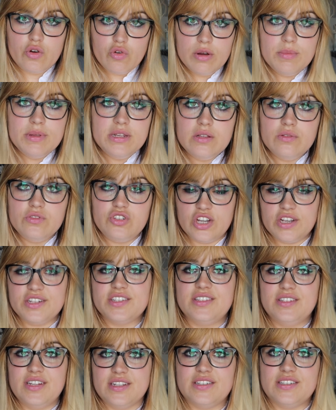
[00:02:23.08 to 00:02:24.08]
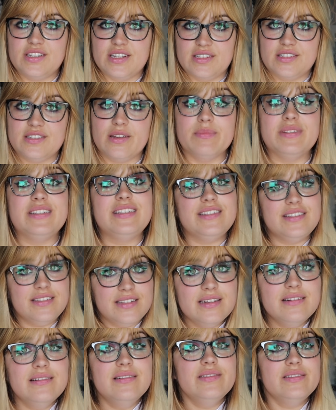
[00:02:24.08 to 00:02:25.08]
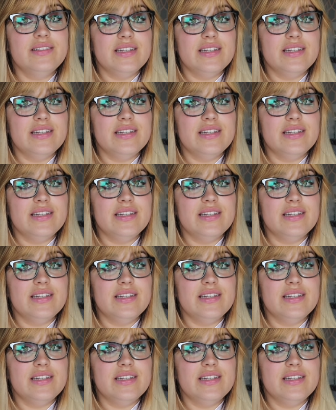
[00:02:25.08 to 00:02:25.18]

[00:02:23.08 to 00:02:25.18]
criminal justice system still